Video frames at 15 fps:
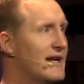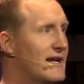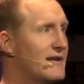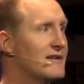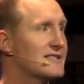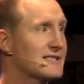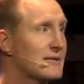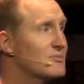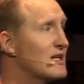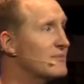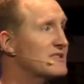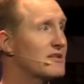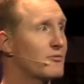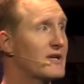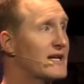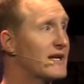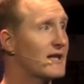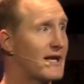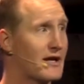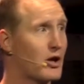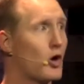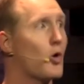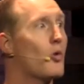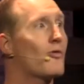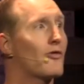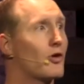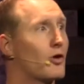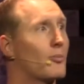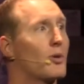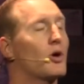And sometimes then we get like
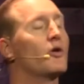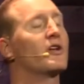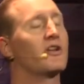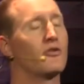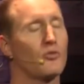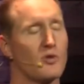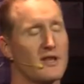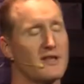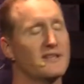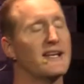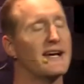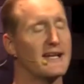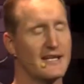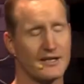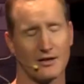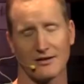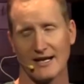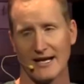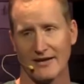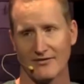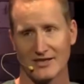overburdened with debt in our life.